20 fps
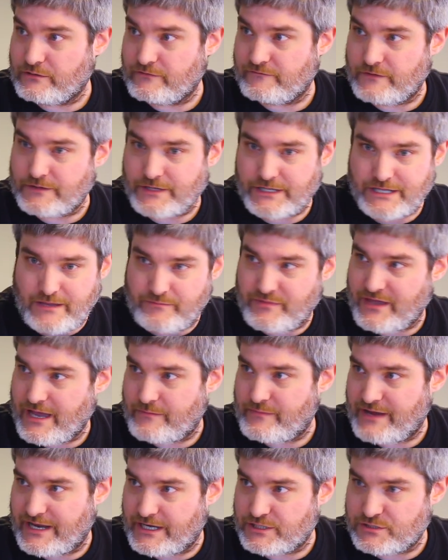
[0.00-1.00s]
of the
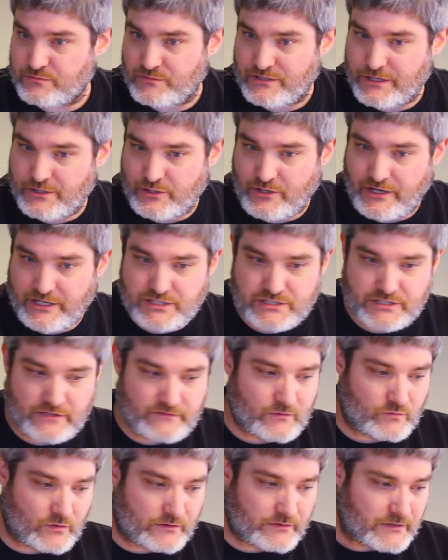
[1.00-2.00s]
API management strategy right.
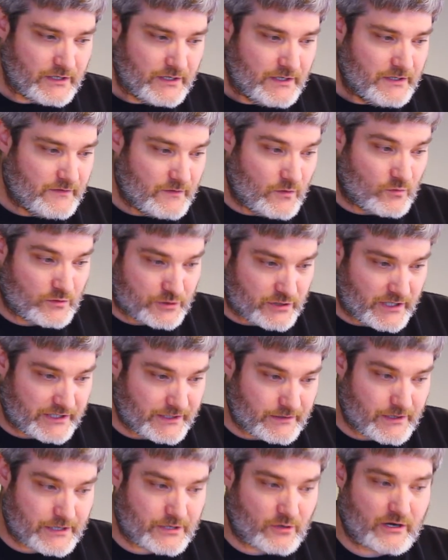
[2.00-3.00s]
that we're that we're trying
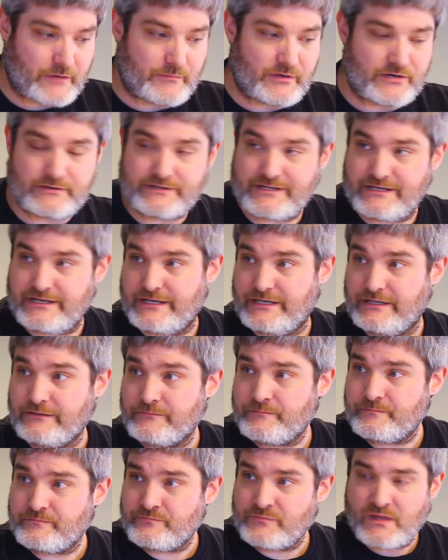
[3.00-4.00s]
to describe here today.
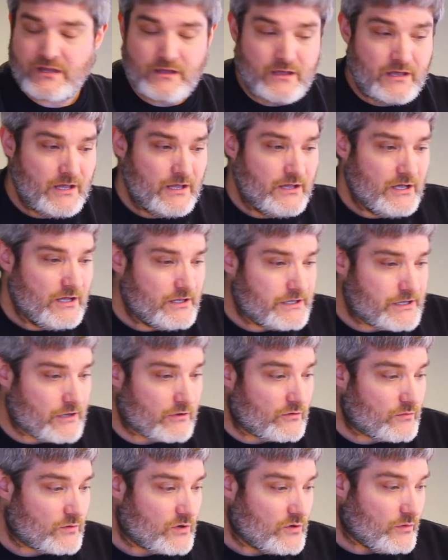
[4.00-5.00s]
Yeah.
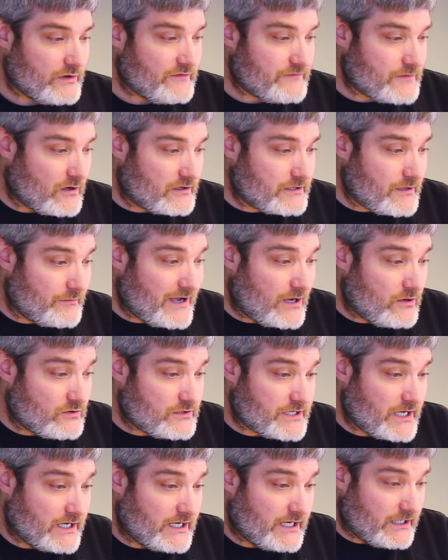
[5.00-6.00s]
So we've talked
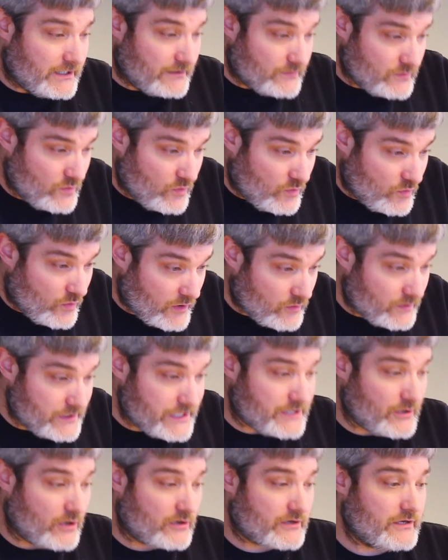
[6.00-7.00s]
about uh, where we
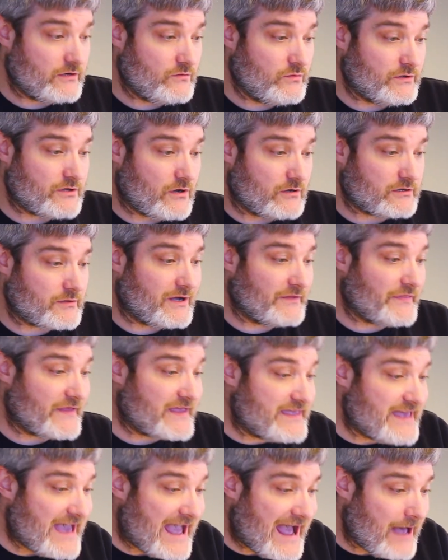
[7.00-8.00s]
started. We talked about the
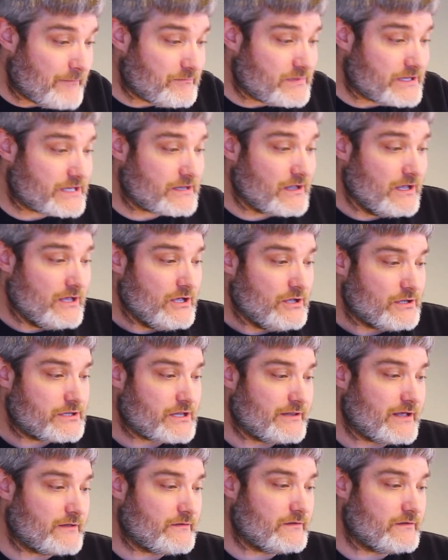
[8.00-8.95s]
gaps. So now